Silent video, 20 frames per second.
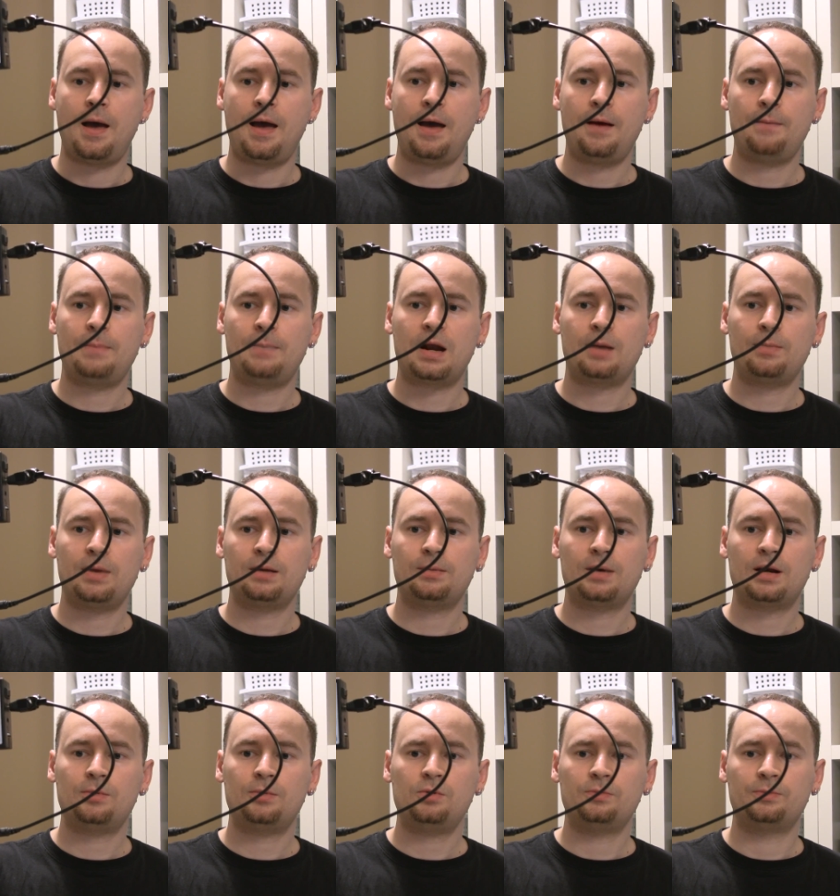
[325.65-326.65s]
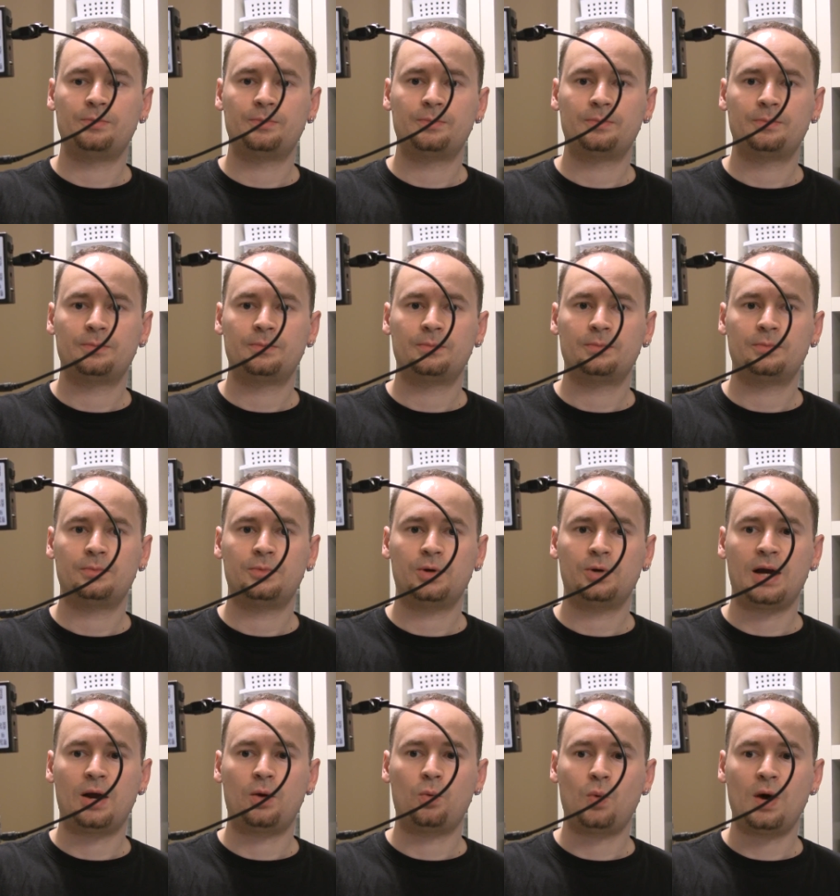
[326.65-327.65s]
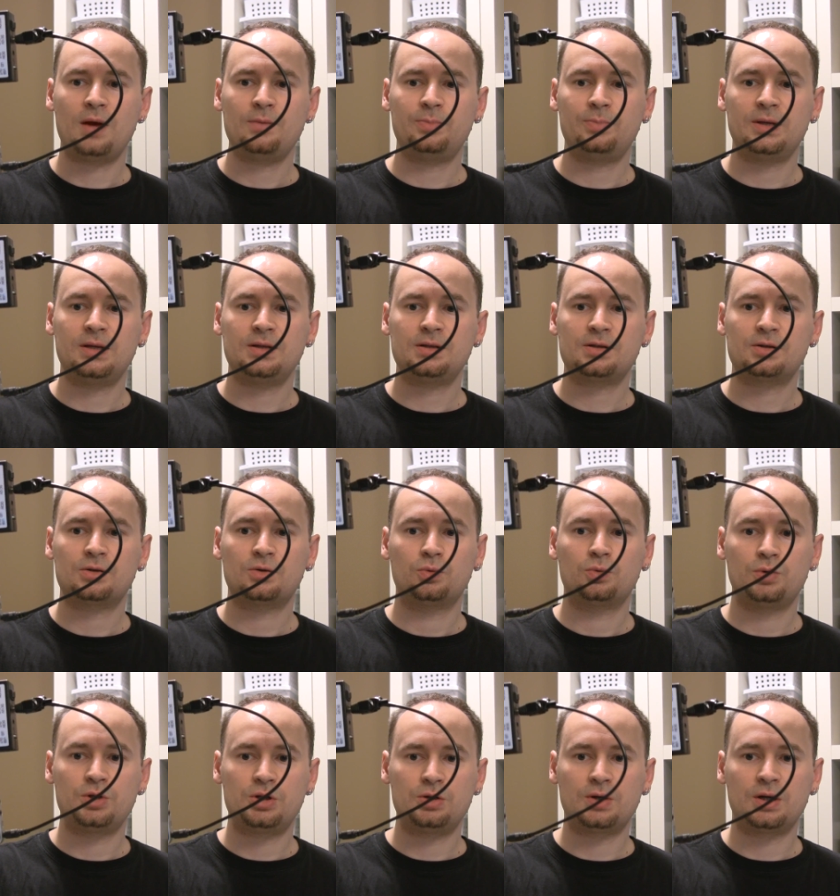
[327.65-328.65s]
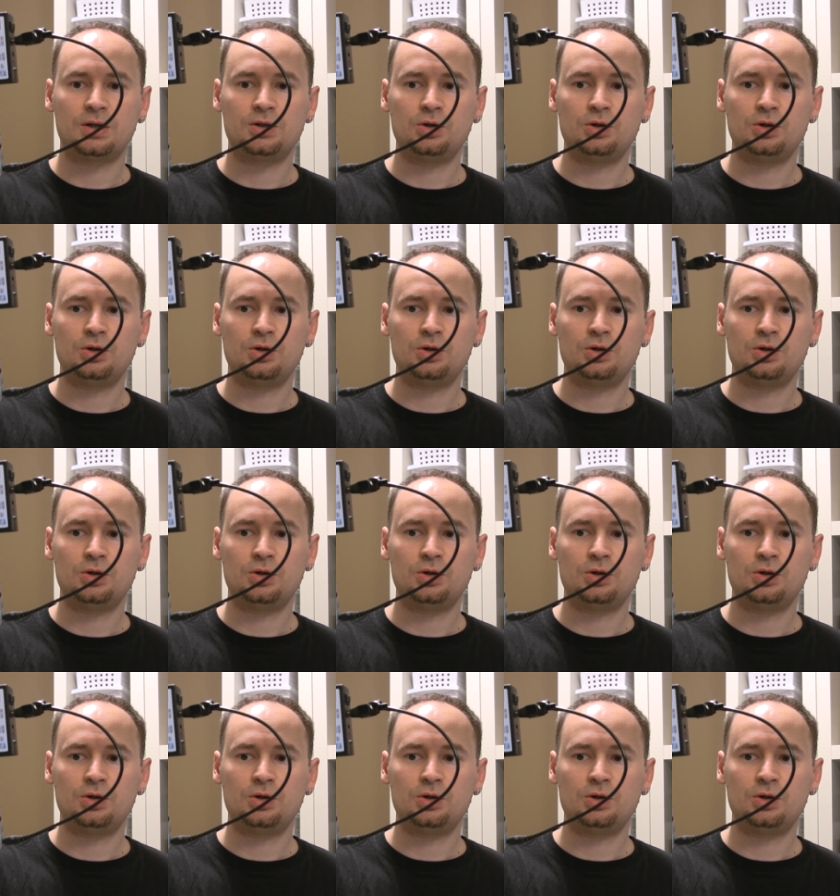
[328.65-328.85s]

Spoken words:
and bada bang bada boom, you got one piece which you can